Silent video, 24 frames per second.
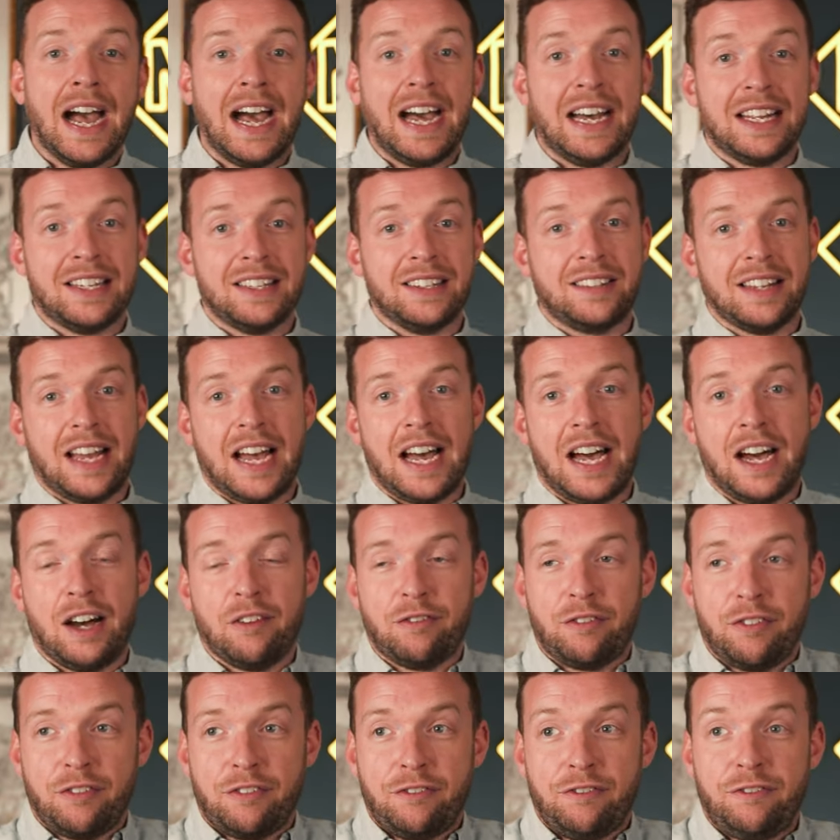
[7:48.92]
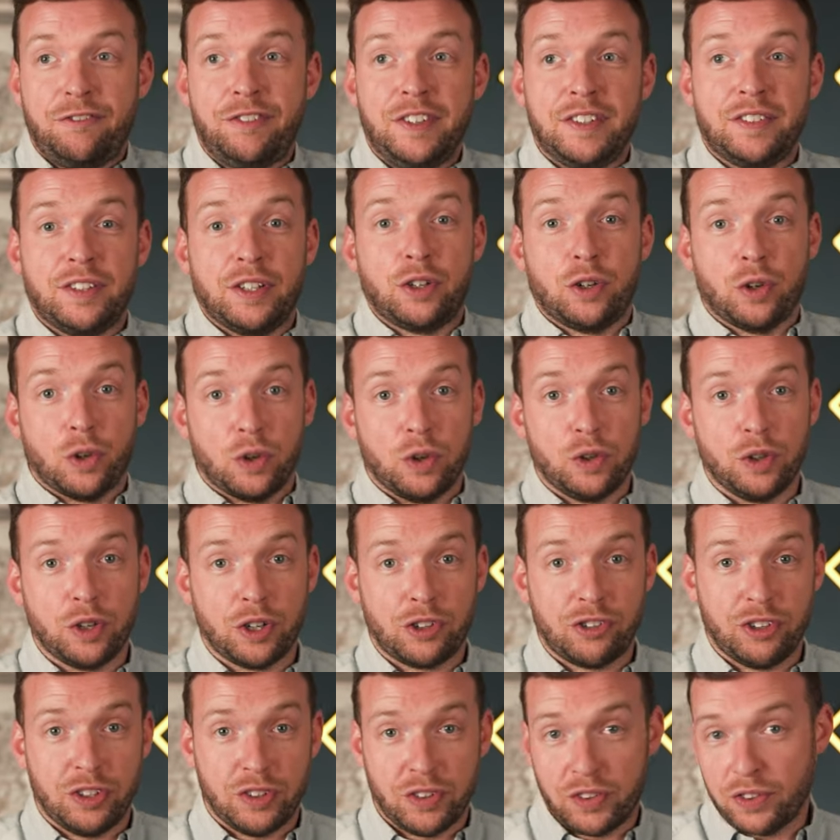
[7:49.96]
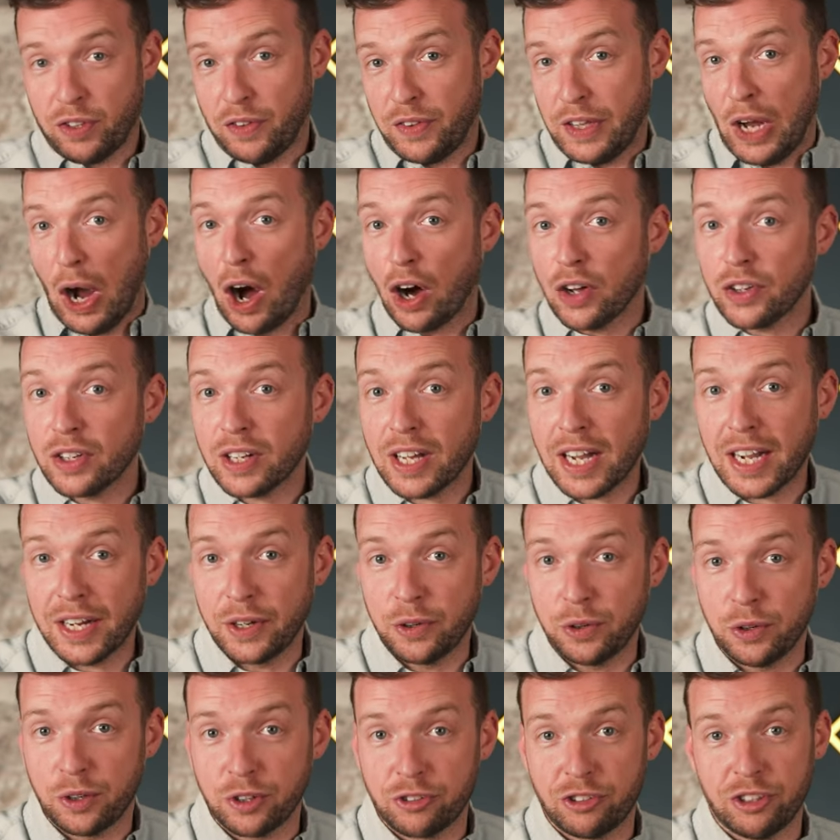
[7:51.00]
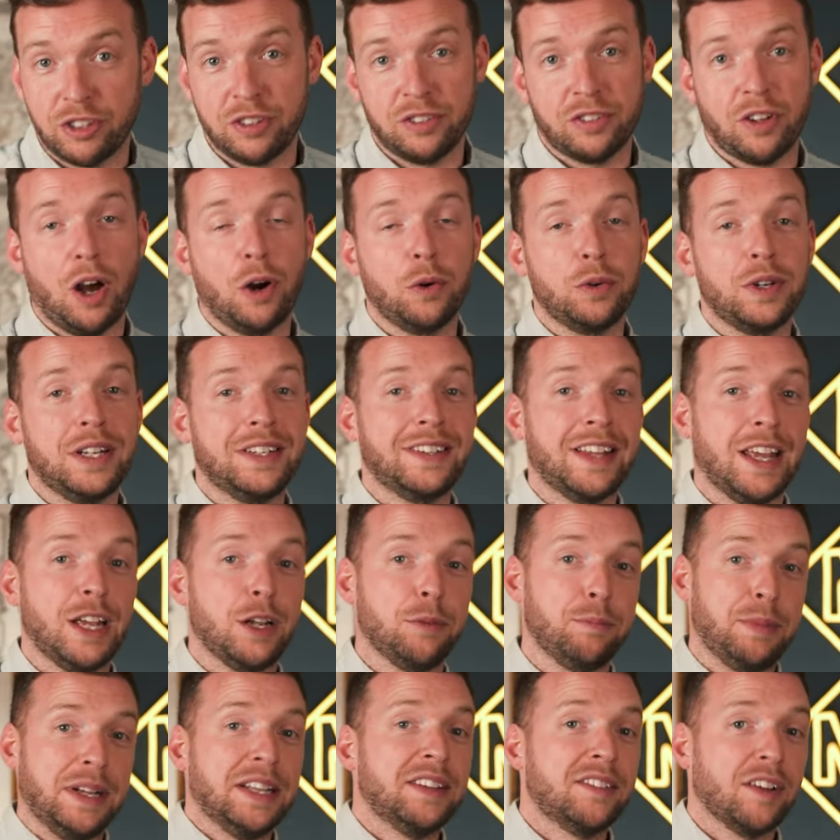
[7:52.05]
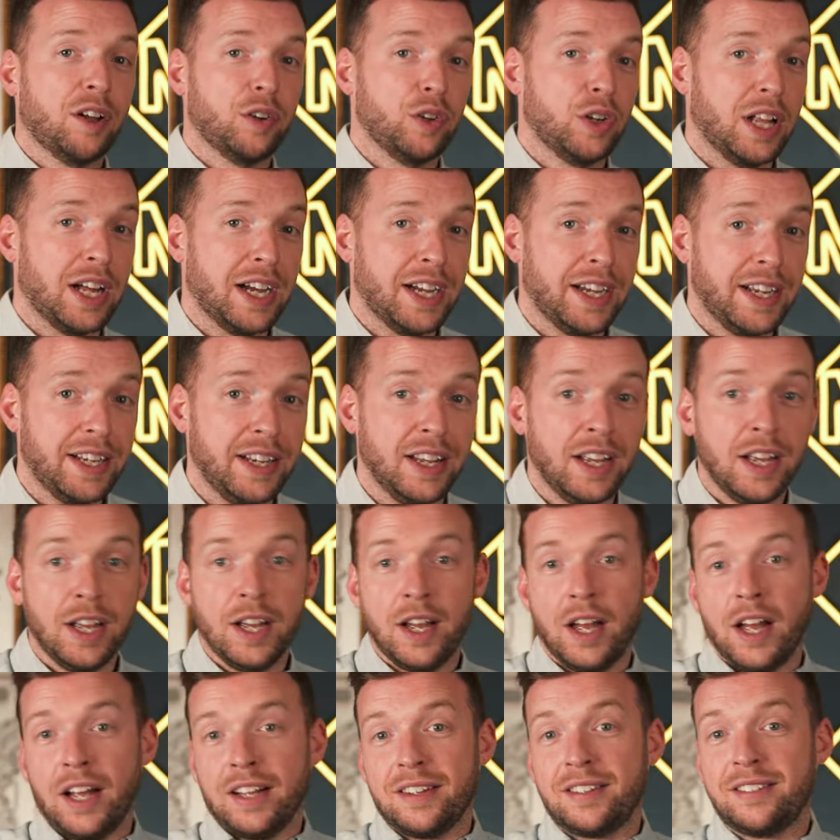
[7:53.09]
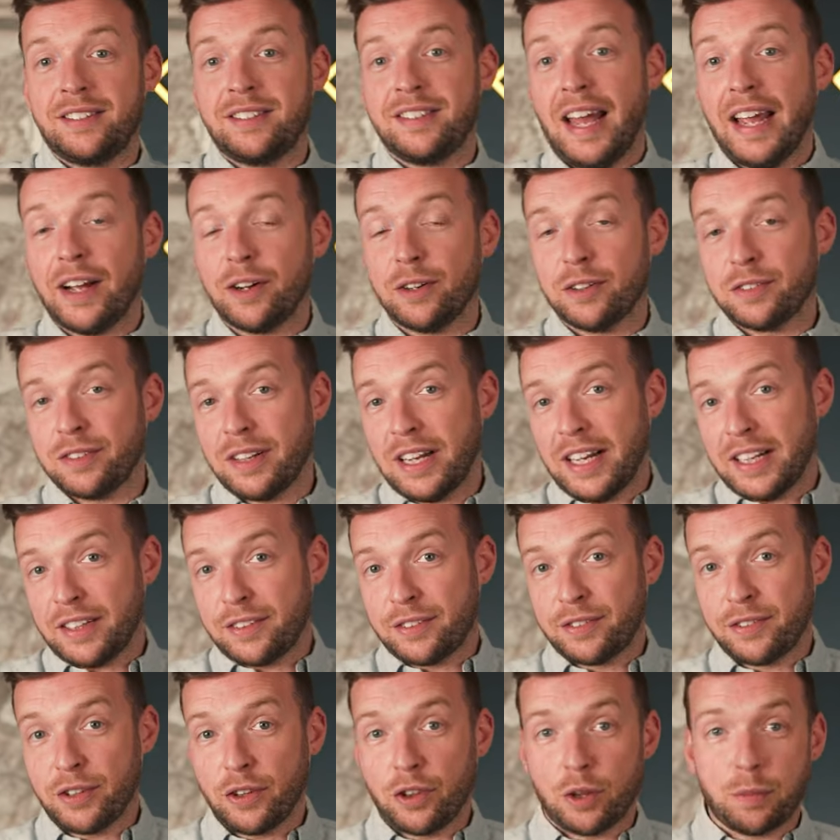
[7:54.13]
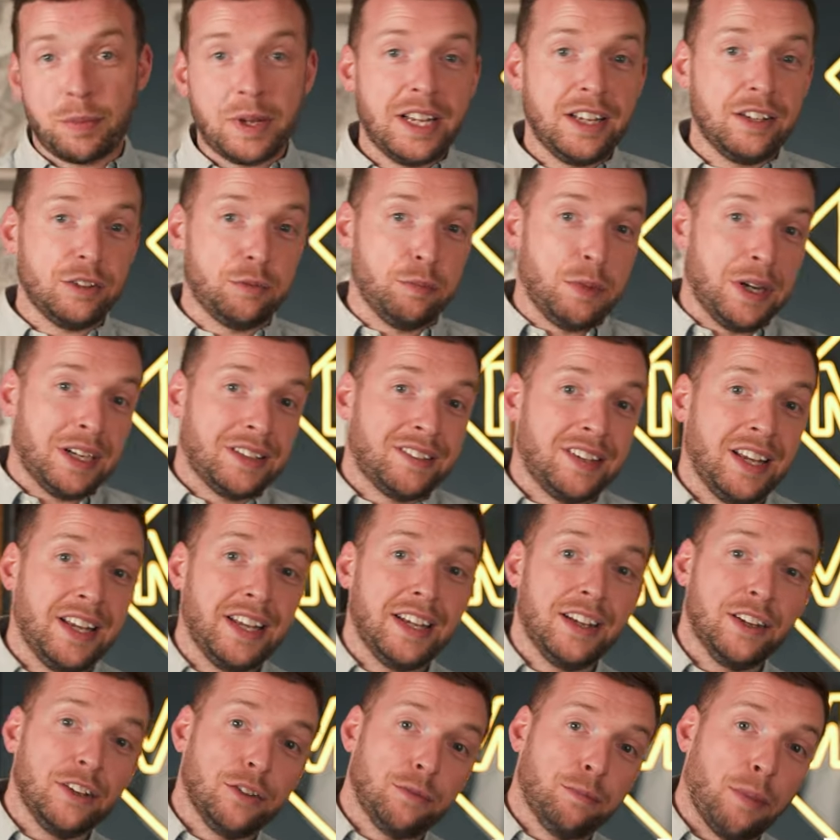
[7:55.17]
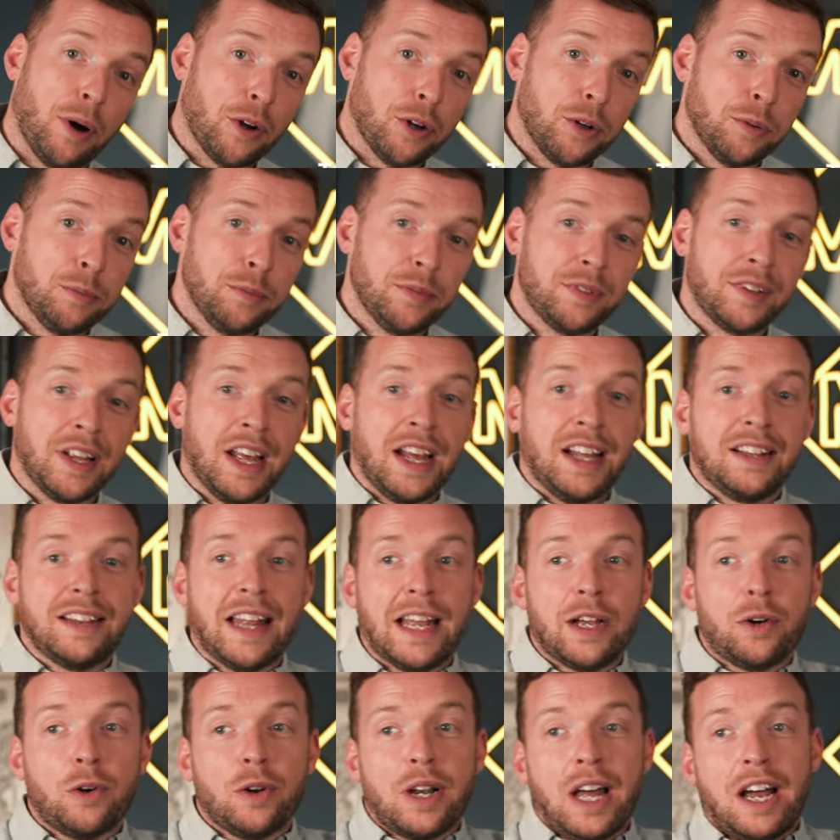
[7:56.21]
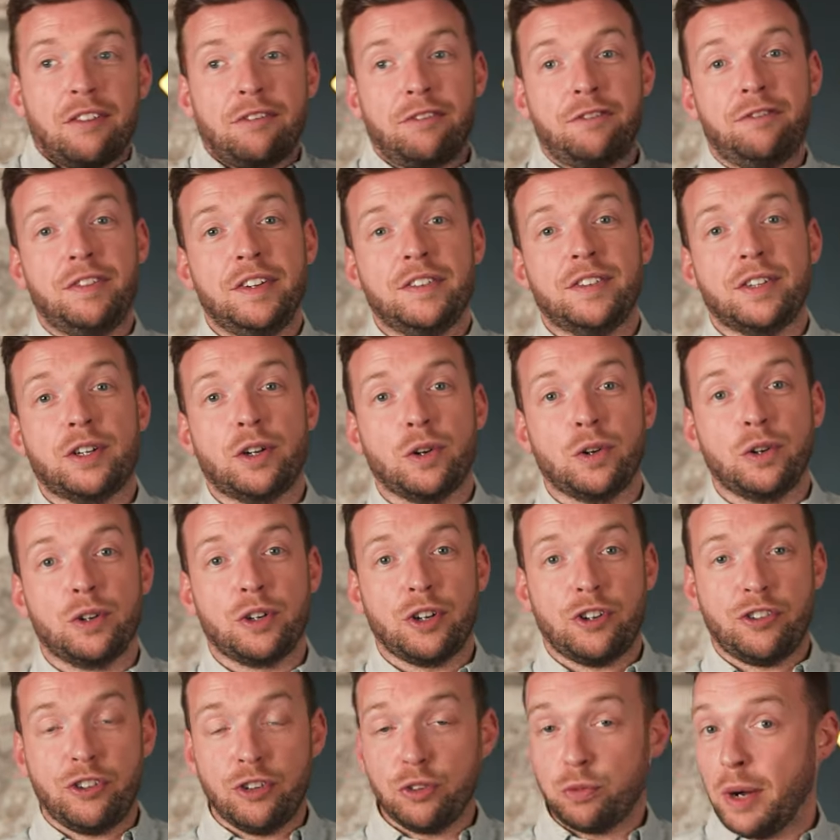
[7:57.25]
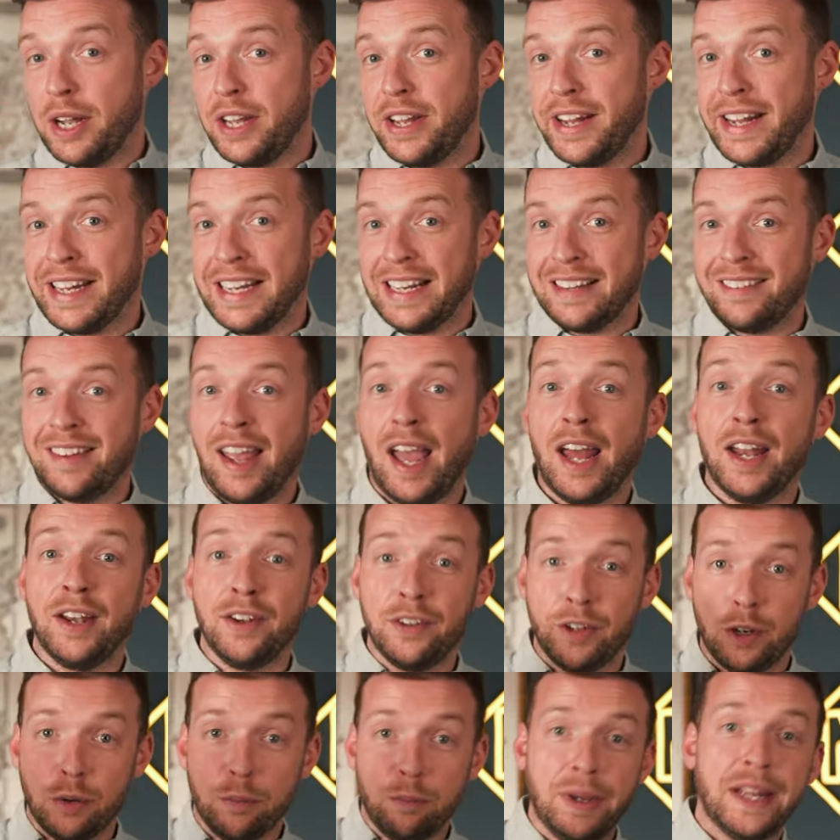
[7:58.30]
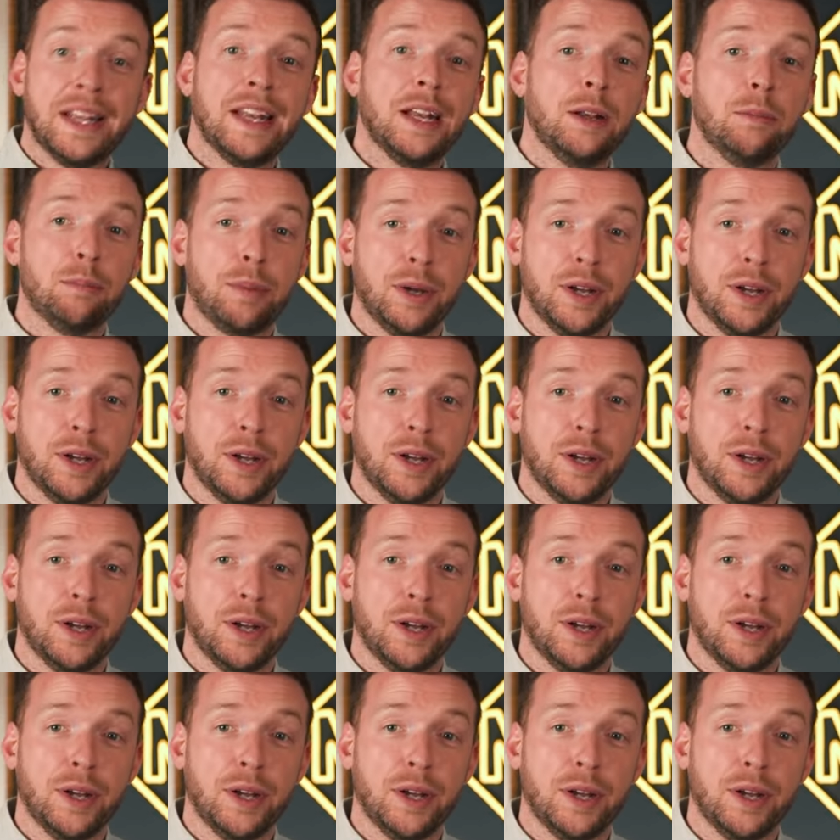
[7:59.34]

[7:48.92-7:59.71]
and have physical auctions. So the online auctions only take bids online. Sales like Sotheby's, McTeers, Bonhams, they all have physical auctions where you can attend and bid in